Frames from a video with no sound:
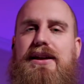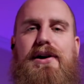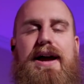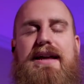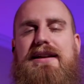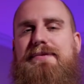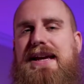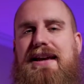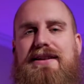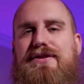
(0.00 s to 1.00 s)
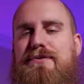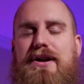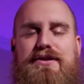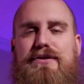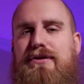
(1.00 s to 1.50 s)
ended up taking
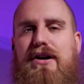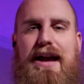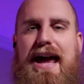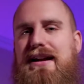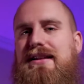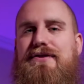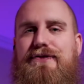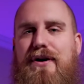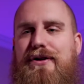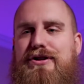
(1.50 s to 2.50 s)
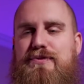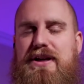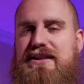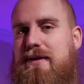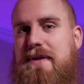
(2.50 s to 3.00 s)
too long editing the photos
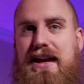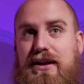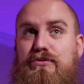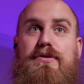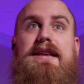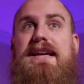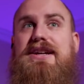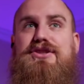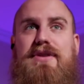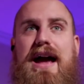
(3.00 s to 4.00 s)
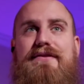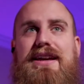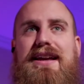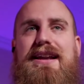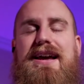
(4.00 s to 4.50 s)
because I make it really
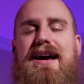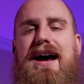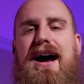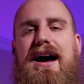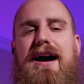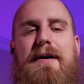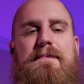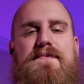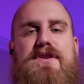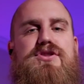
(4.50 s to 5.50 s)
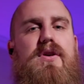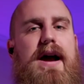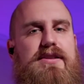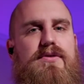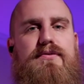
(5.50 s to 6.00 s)
extravagant. So
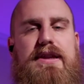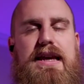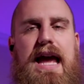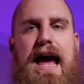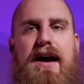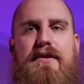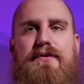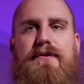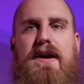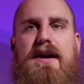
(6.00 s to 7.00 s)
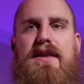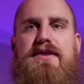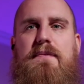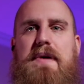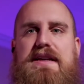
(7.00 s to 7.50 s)
I don't really have
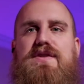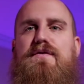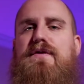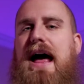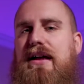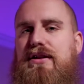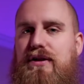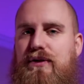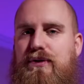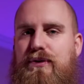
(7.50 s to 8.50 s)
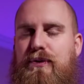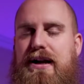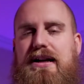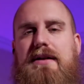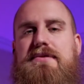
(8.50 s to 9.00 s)
the best value when
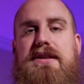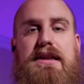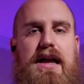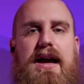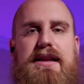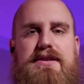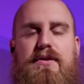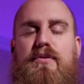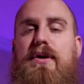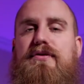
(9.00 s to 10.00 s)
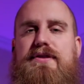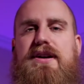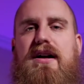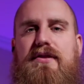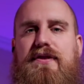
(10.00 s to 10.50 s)
it comes to clients with
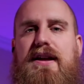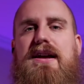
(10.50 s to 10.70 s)
photography.